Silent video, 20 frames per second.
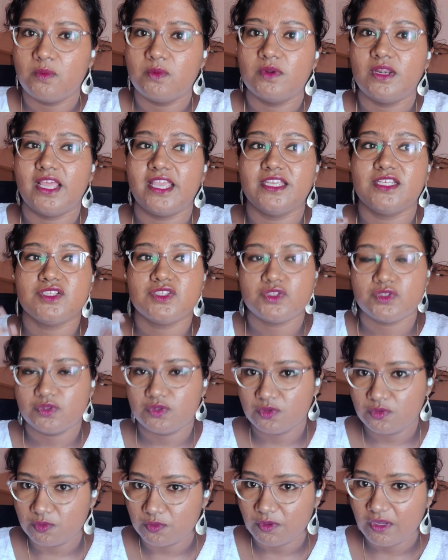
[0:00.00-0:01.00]
likes to
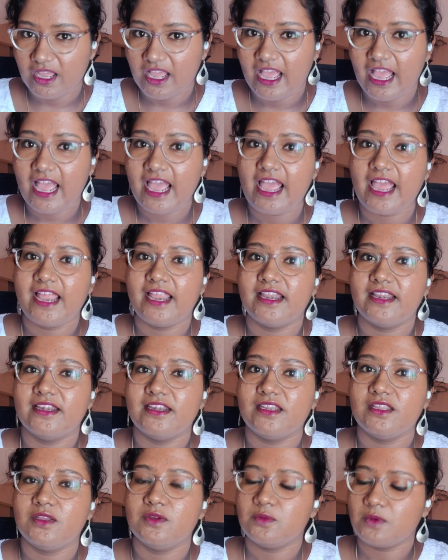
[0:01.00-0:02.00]
do.
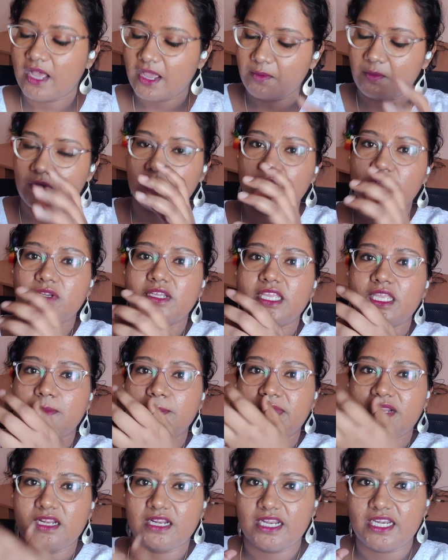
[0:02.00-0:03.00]
And I want you to
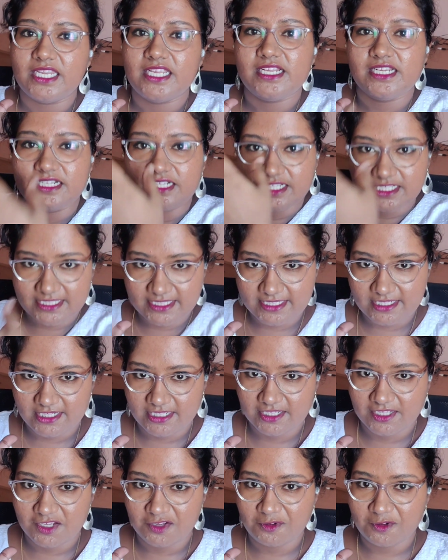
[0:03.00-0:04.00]
keep a running
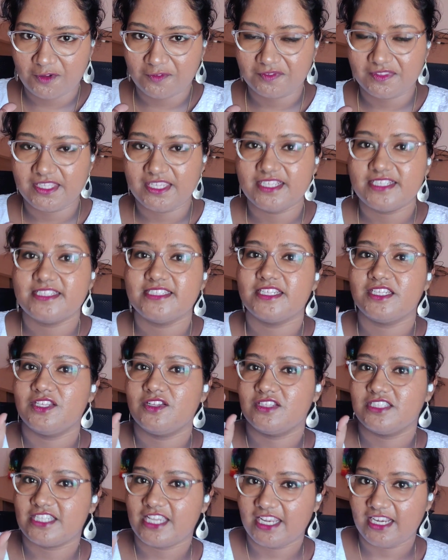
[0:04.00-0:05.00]
list of things that
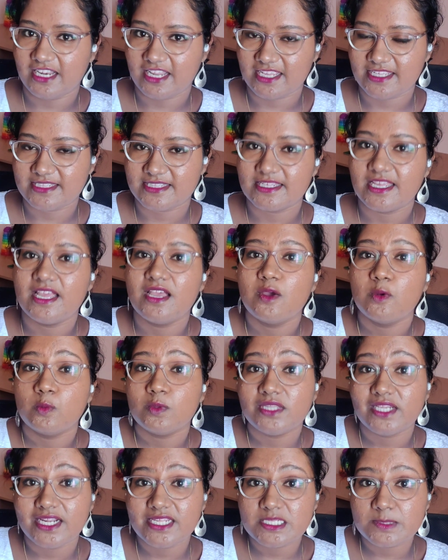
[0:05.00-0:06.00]
your child likes
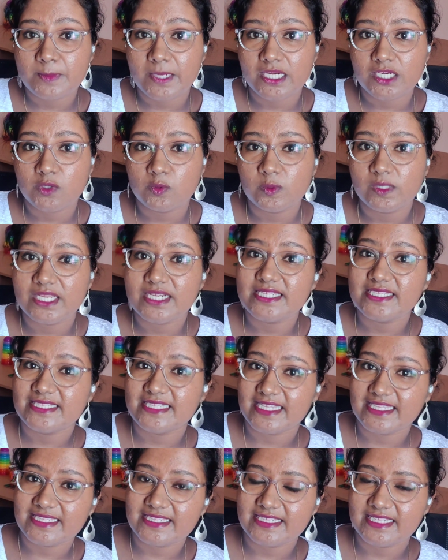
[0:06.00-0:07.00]
with respect to their
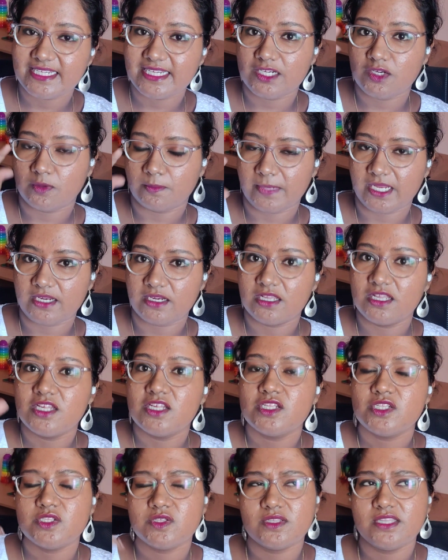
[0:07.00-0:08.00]
sensory domain.
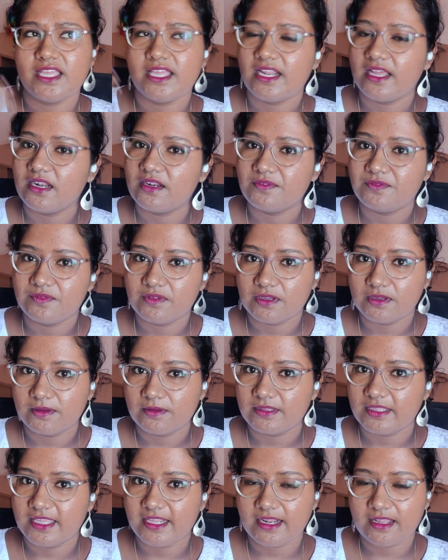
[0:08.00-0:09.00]
So there
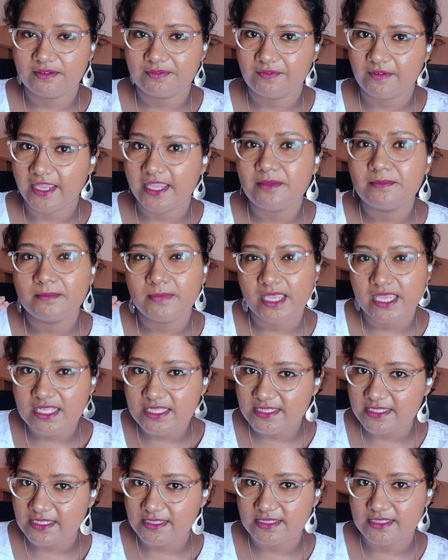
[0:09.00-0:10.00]
are 5 main
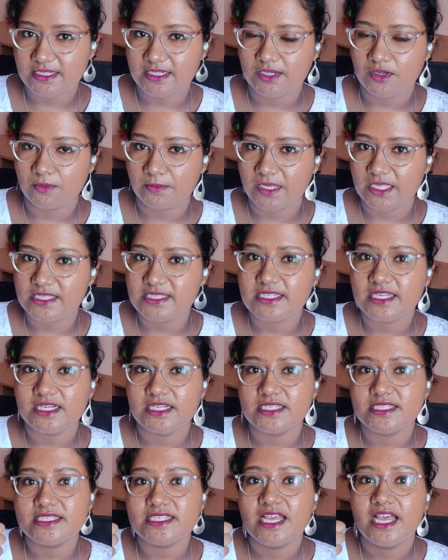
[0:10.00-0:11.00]
sensory domains, that
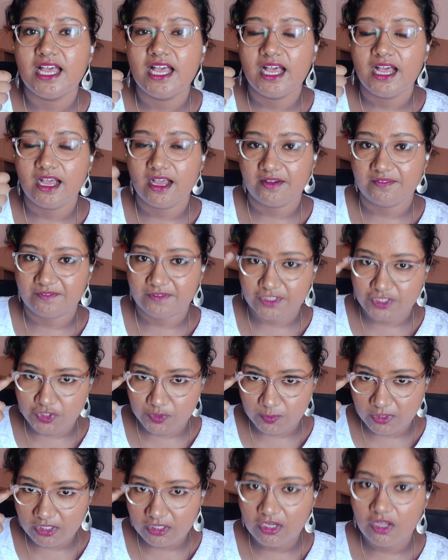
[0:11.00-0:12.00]
is
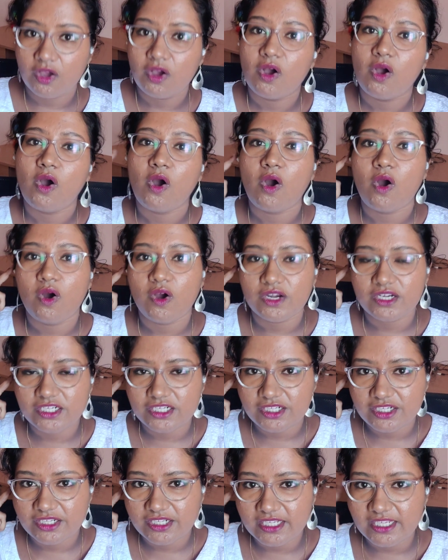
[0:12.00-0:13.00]
visual,
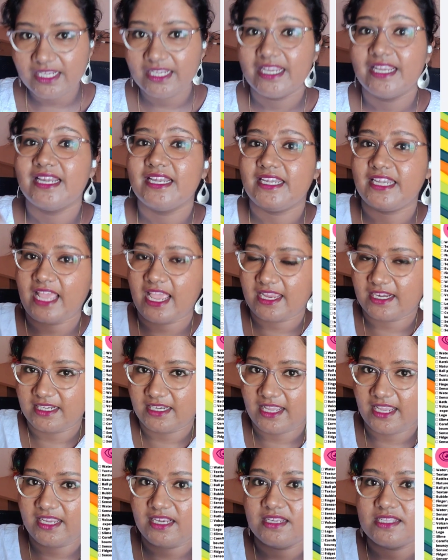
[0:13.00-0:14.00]
auditory,
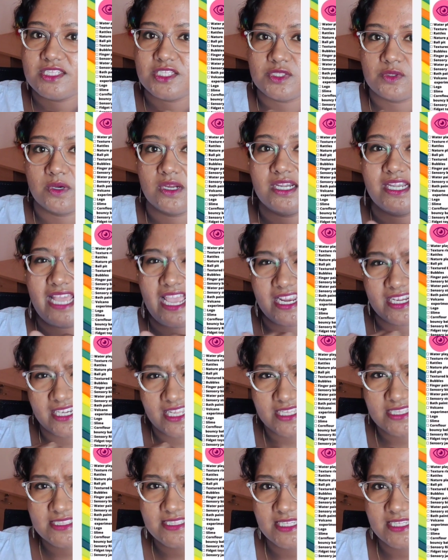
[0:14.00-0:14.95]
tactile. So a tactile